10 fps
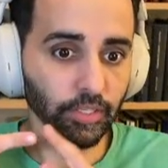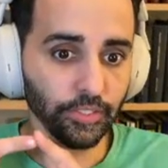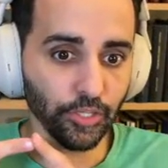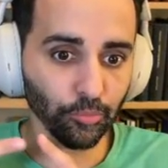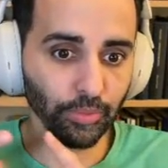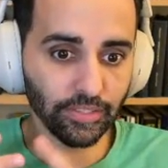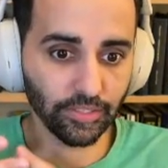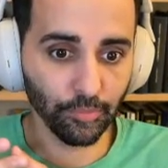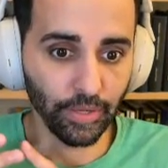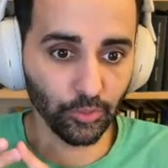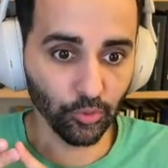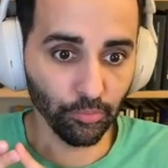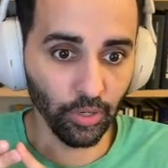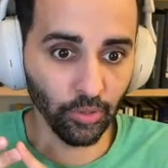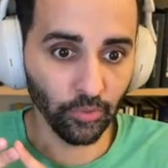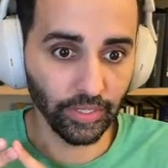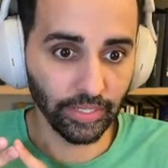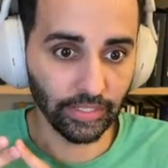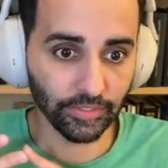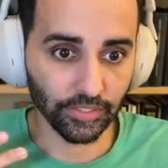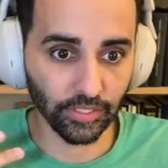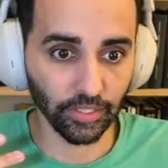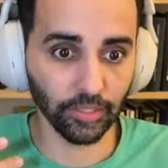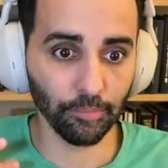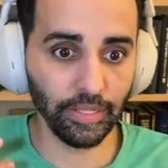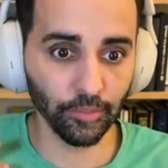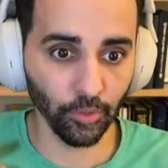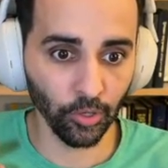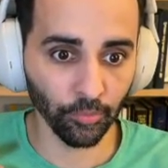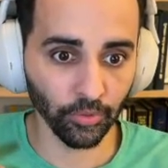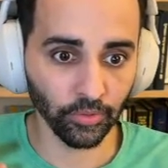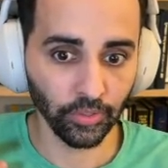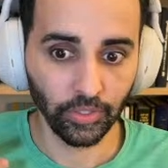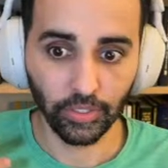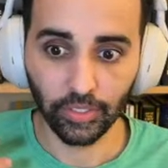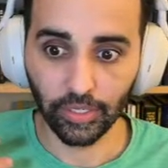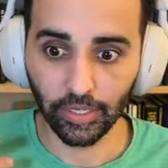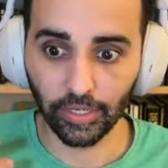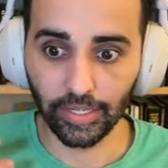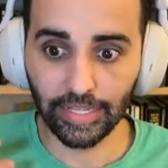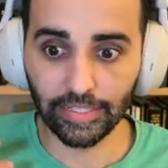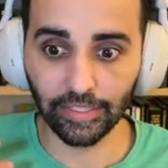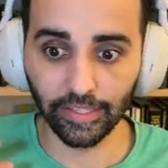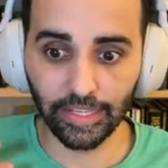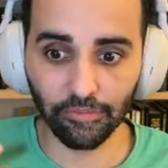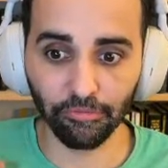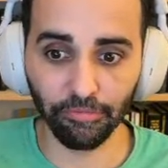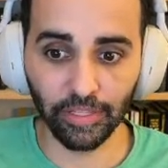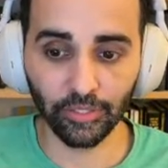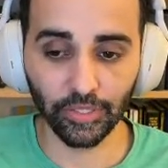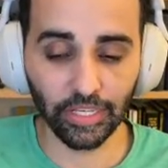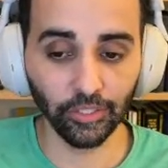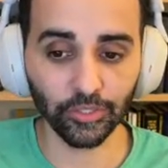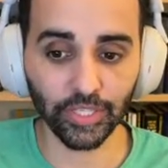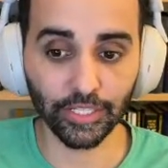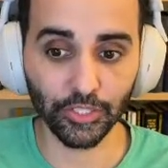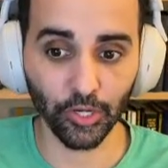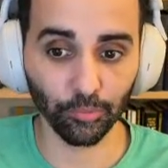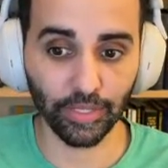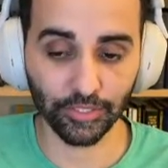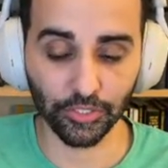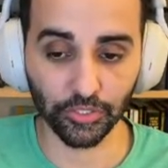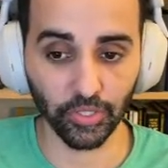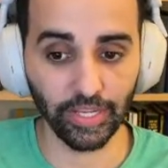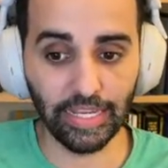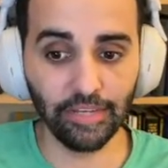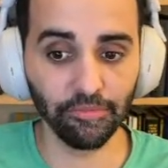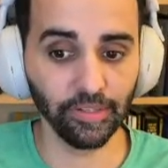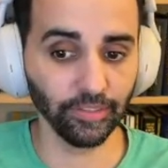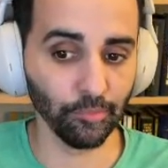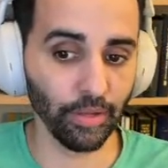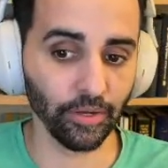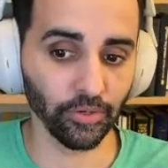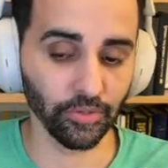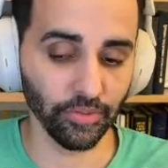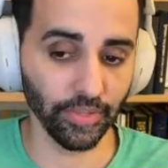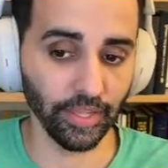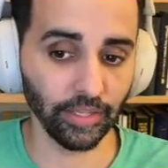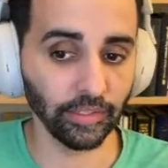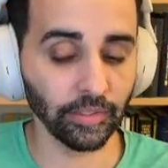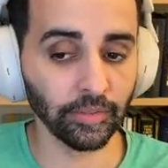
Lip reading: Shadow Blast compared to a bow against medium armor, it looks like Shadow Blast is just like infinitely better than